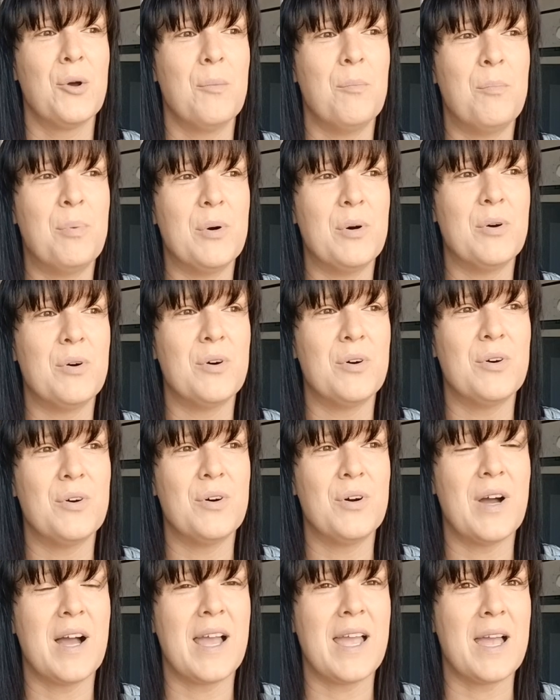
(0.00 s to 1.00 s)
but
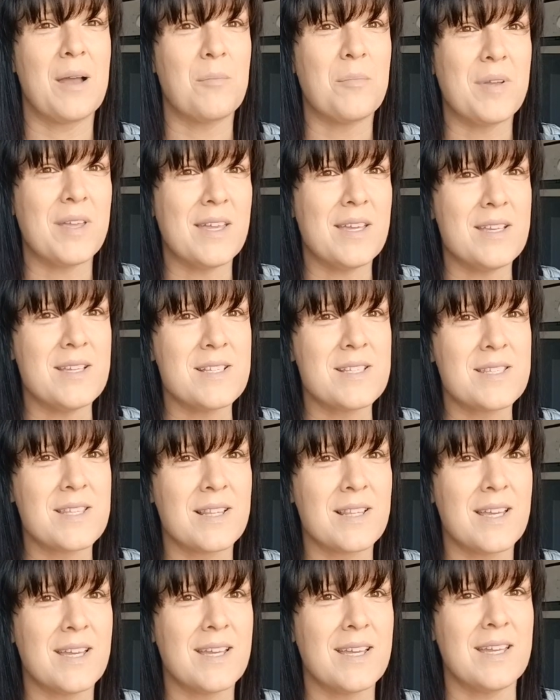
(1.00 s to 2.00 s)
I am
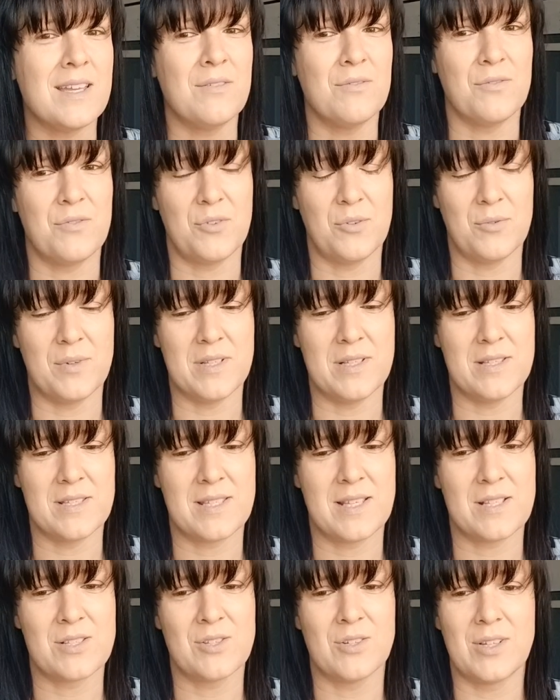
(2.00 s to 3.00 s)
easily influenced,
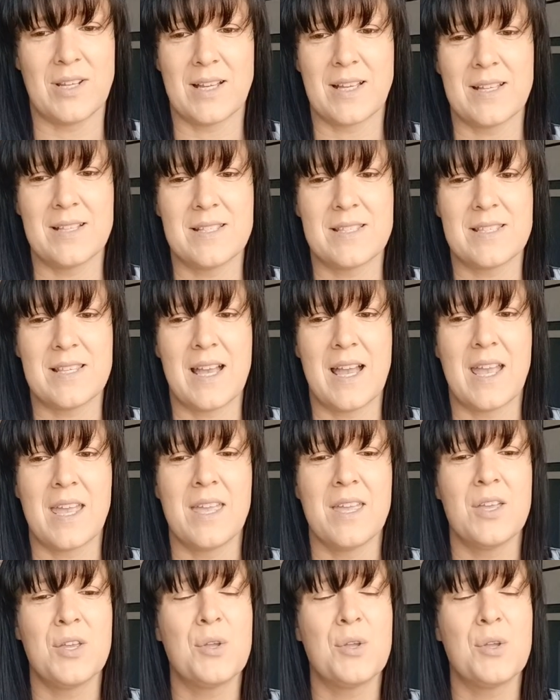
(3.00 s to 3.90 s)
that's all I can say.